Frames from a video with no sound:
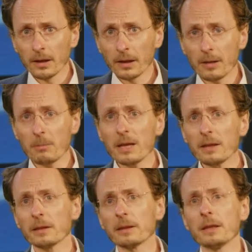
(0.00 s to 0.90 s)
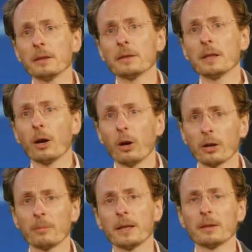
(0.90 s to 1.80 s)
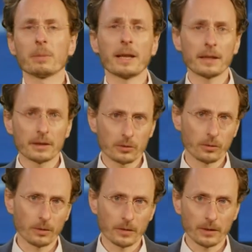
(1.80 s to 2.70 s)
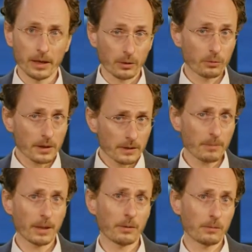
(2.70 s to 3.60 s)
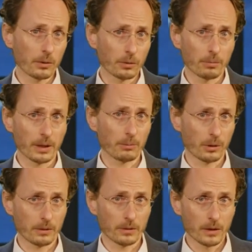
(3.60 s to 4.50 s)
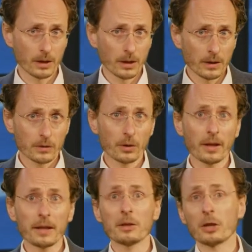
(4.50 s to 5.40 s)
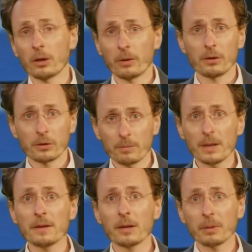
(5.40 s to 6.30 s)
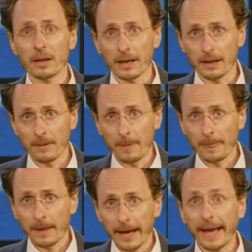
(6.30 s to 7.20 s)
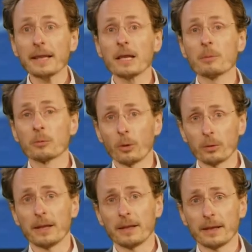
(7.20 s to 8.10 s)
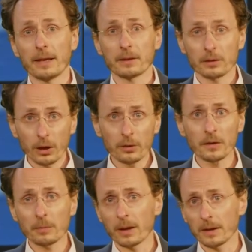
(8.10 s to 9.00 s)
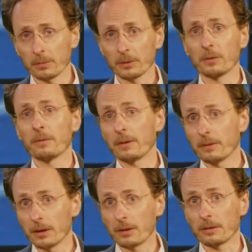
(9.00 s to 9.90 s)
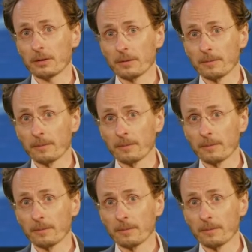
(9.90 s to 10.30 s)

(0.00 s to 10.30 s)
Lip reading: Immediately, the automated plant controls increase the amount of fuel being burnt so that the generator speeds up again and keeps rotating as close as possible to 50 Hertz.